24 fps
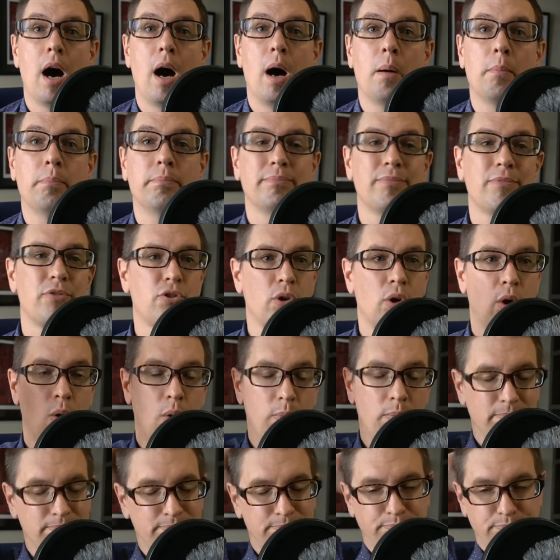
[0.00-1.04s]
So
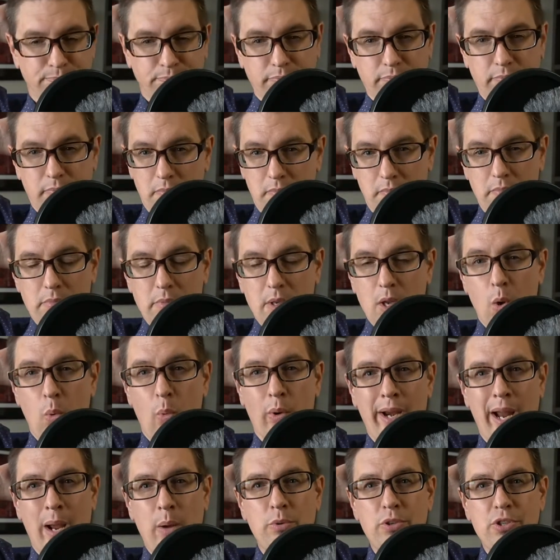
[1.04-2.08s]
when
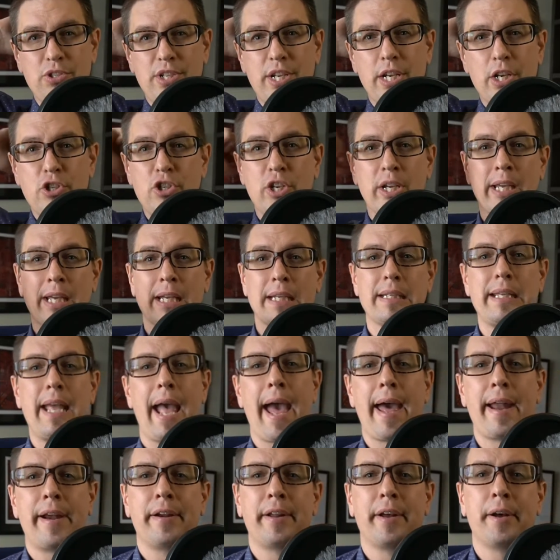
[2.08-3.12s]
I was teaching in
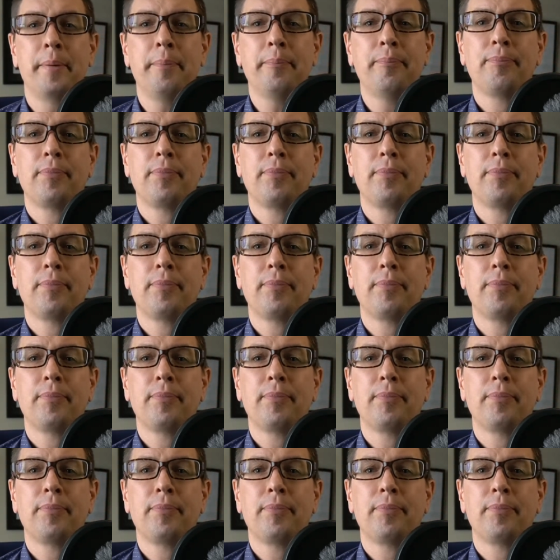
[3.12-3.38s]
Canada,